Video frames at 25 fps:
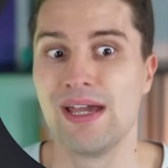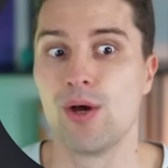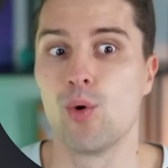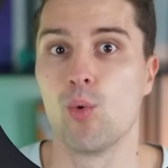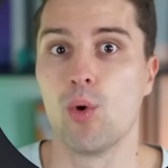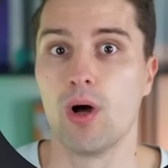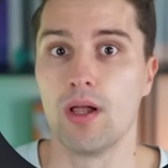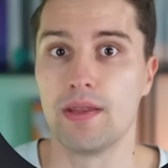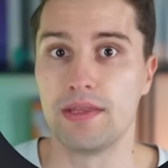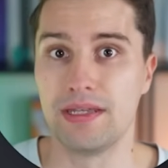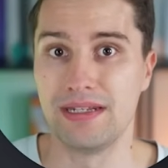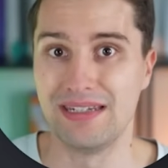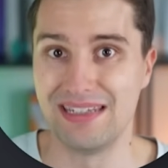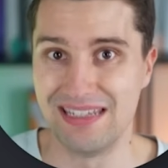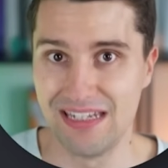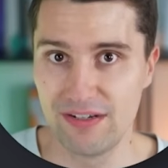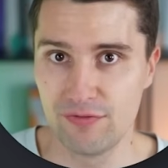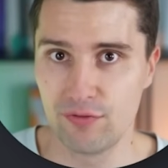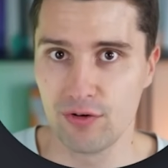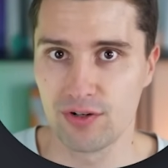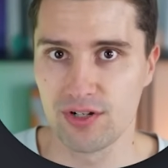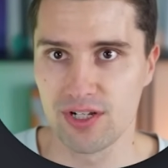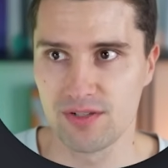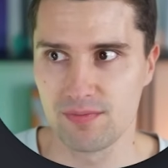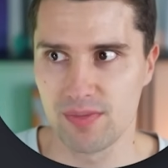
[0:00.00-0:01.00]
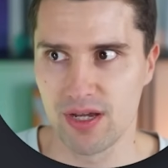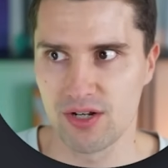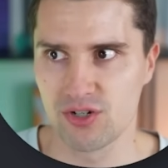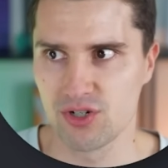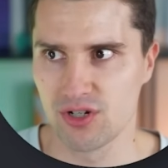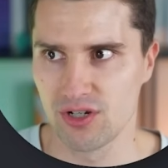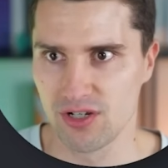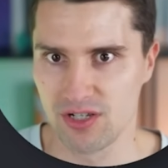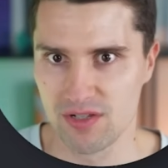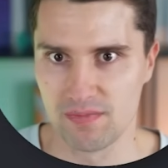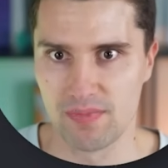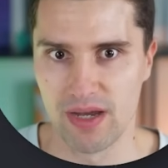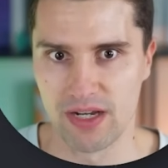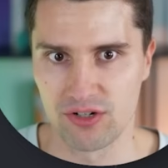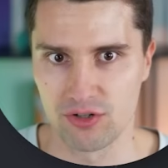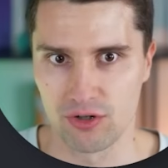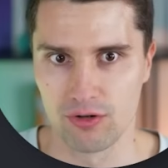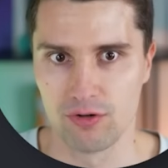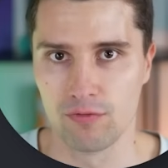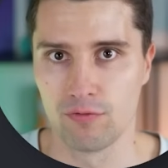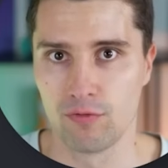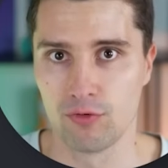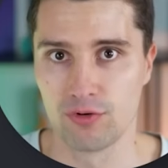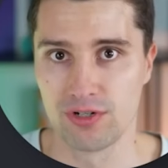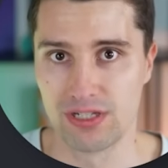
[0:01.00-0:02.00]
while the default dispatcher is better
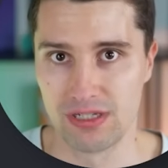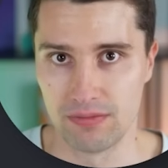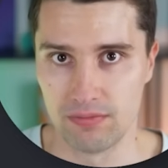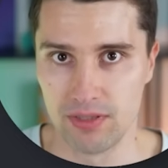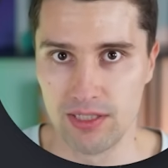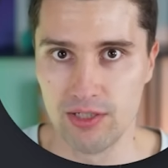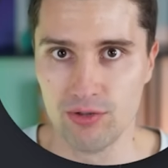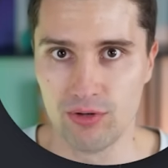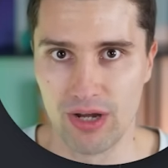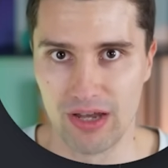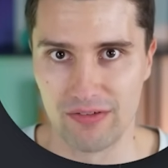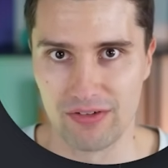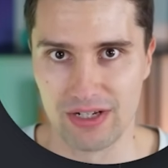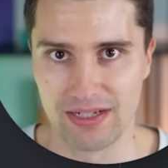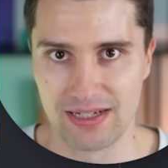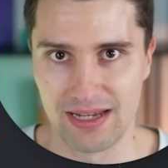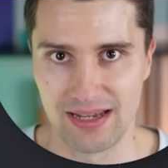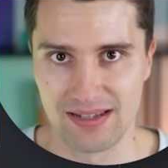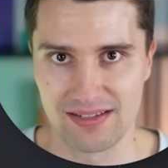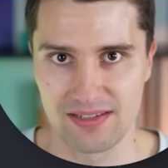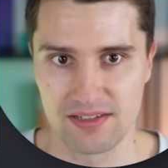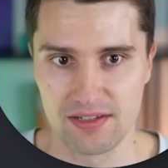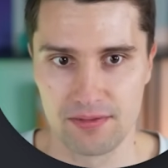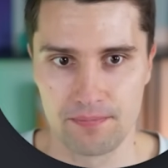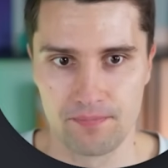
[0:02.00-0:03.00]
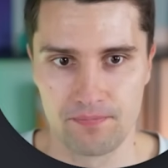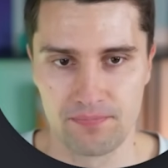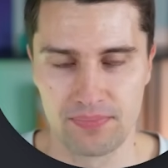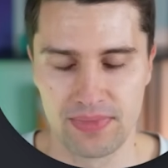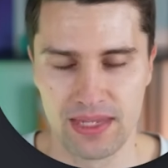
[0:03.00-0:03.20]
for CPU-heavy tasks.